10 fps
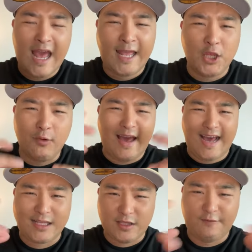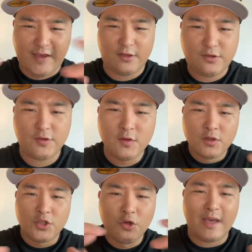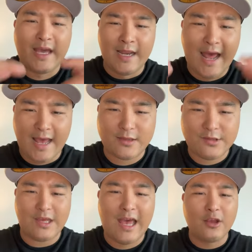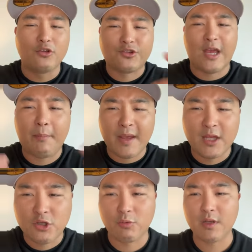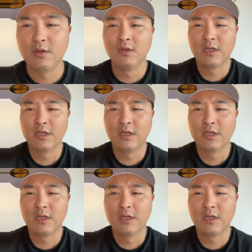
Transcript: and you activate, you enact, and you step into it.